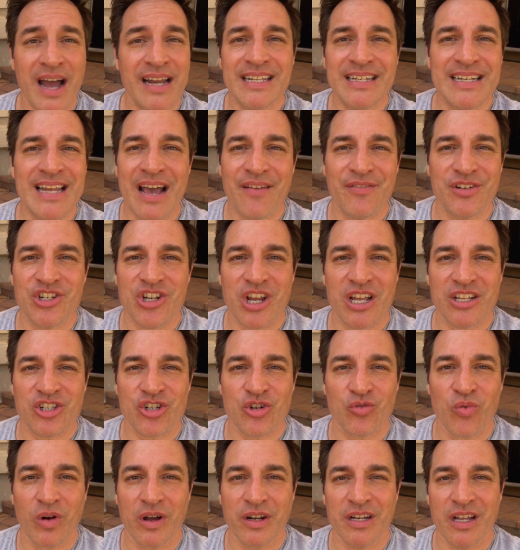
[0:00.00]
I didn't have a chance
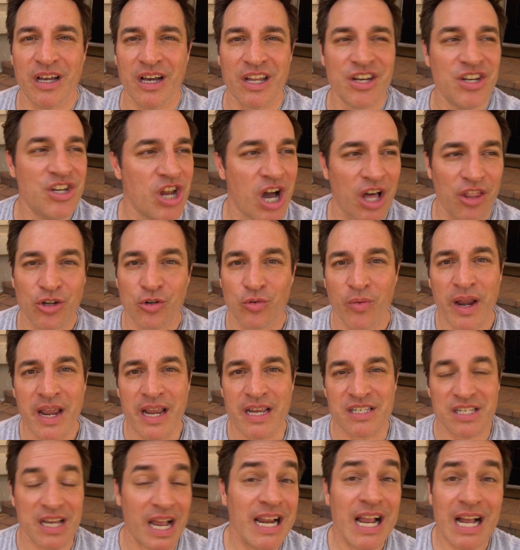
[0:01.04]
to run another
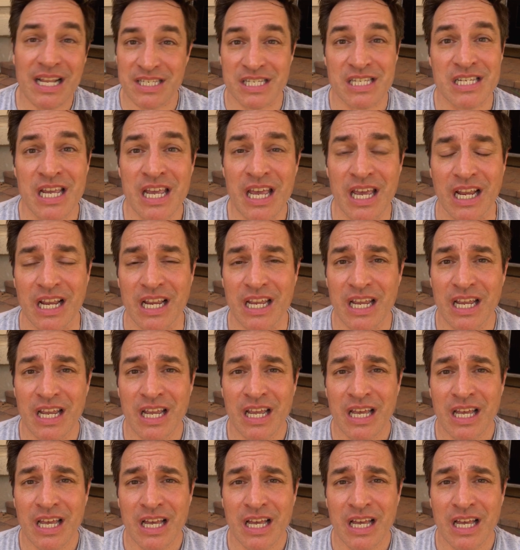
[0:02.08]
race. I got sick.